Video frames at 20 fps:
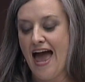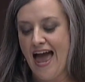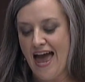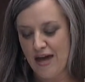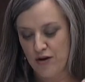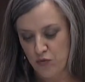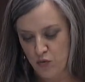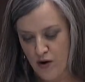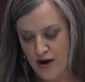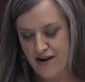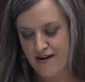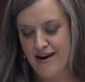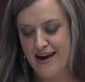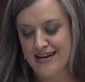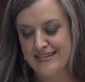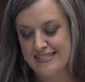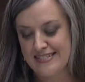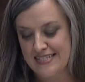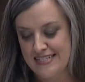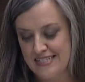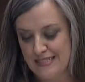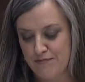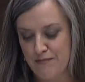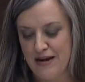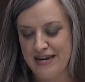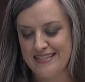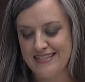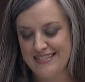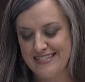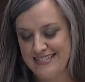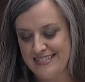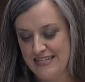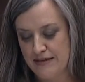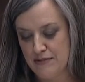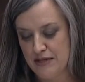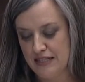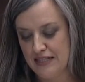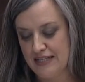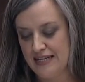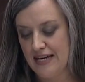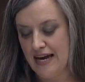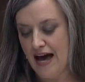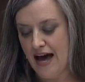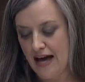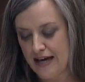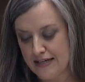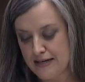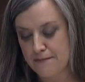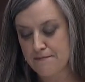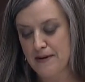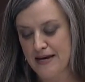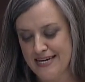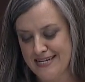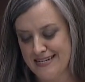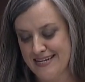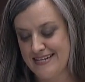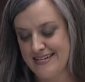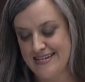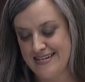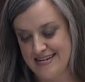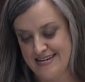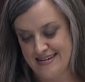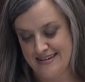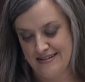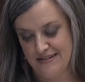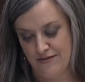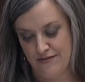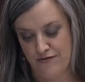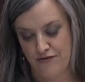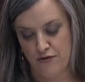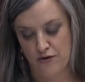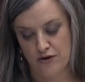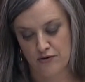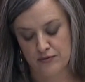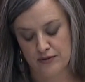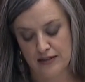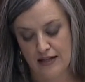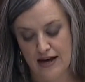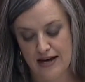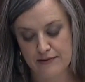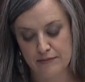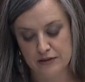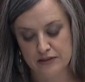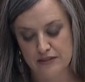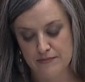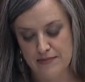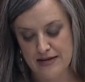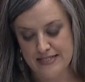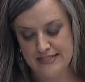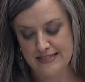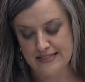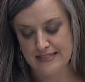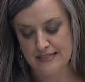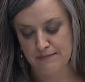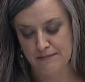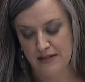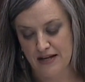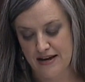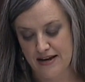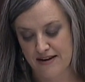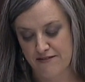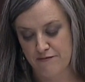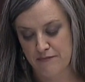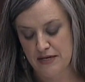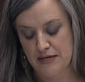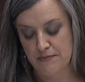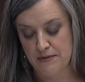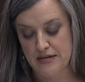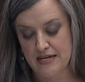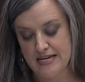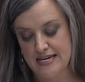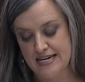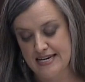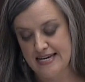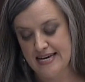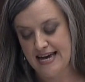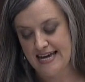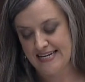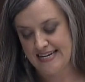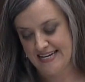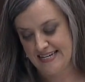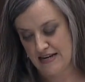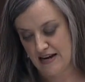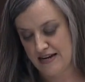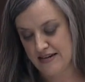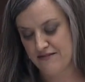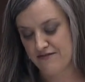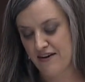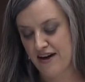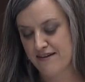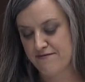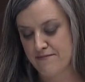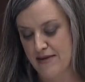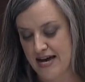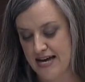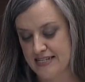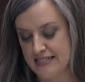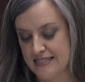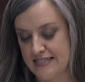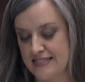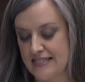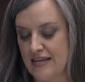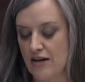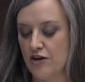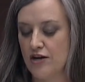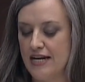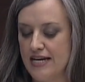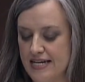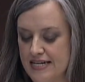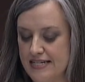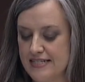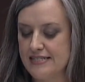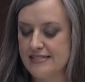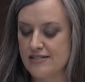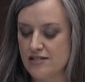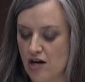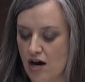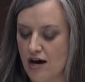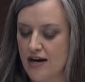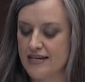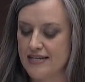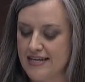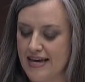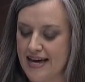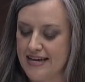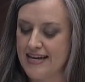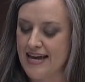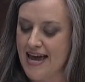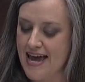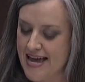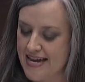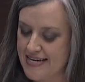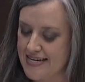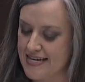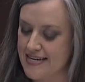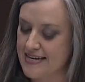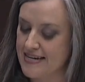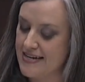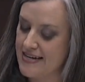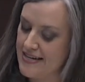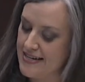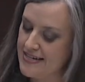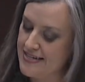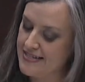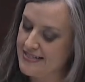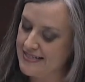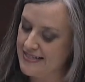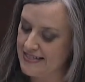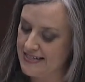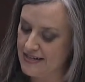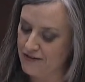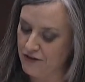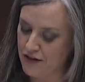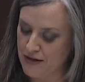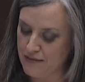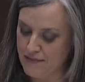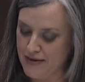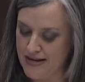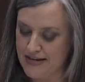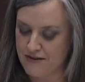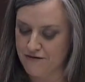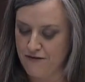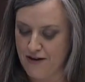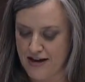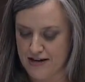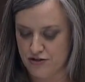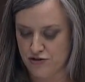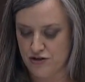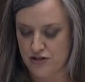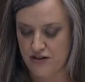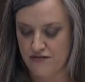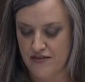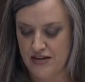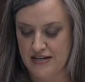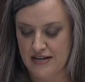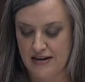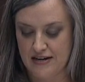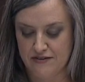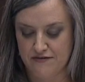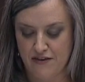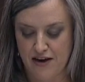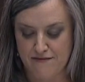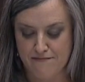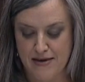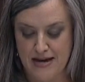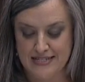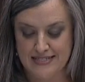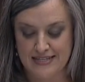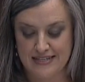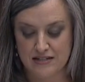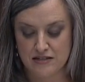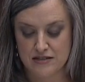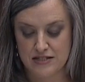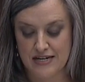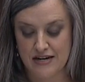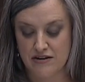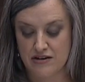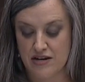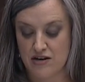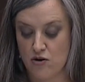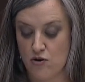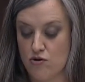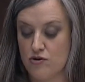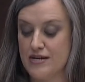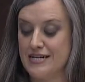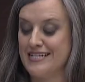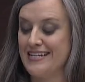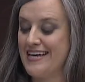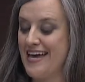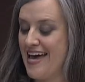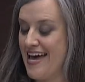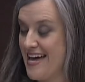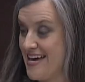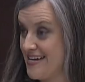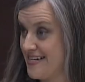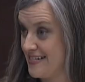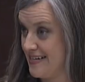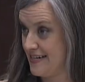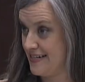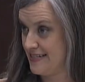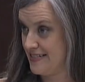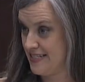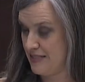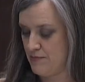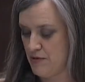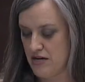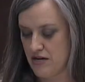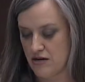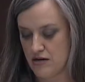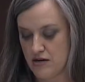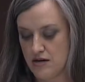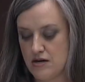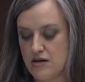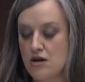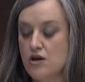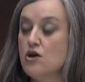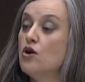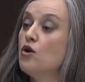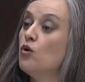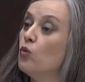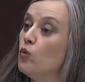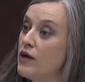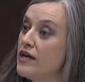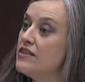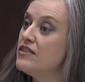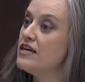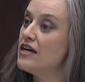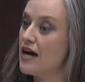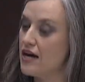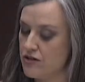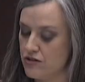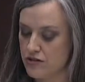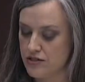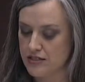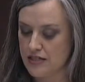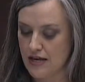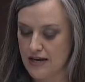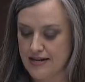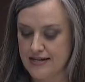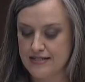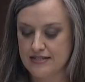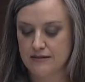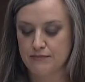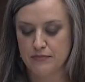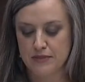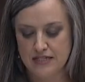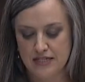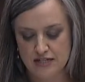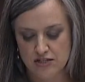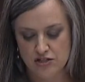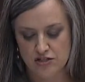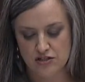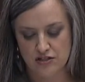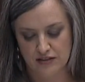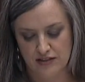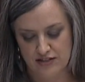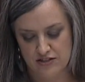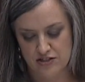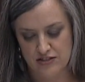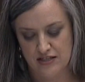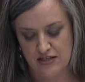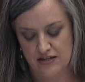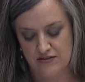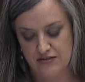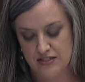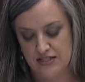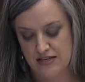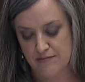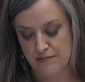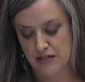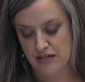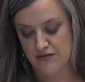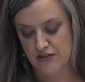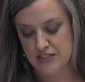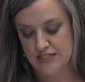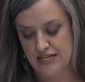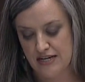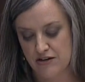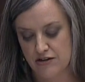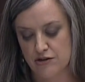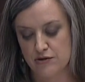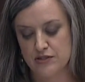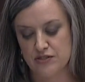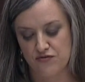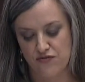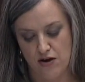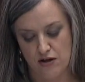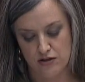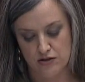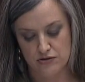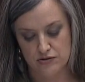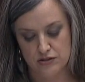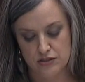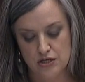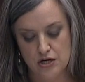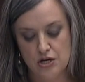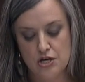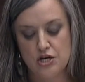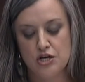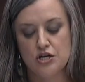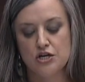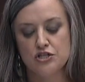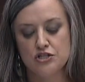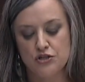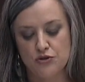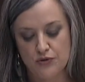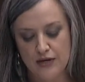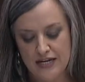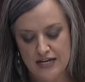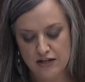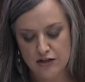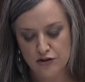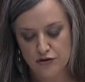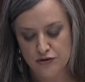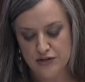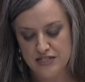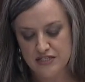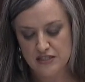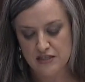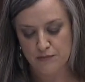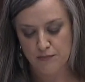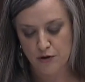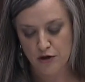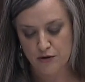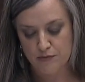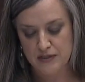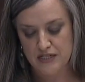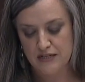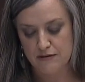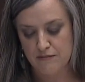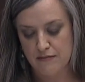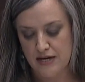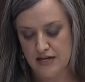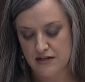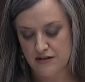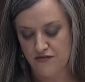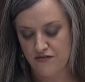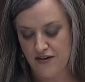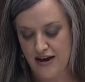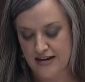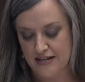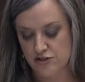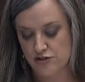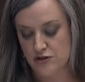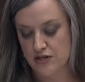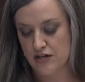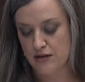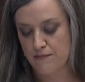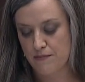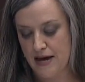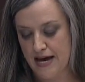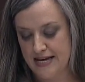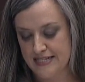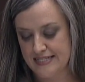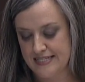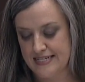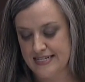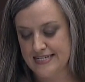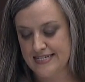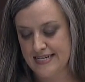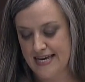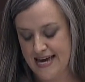and whereas, despite the seemingly unabating need for a reliable domestic supply of PPE and N95 masks, there is not yet any significant manufacturing of N95 masks in Ontario or in Canada, Speaker, we, the undersigned, petition the Legislative Assembly of Ontario as follows: to increase the permanent manufacturing capacity in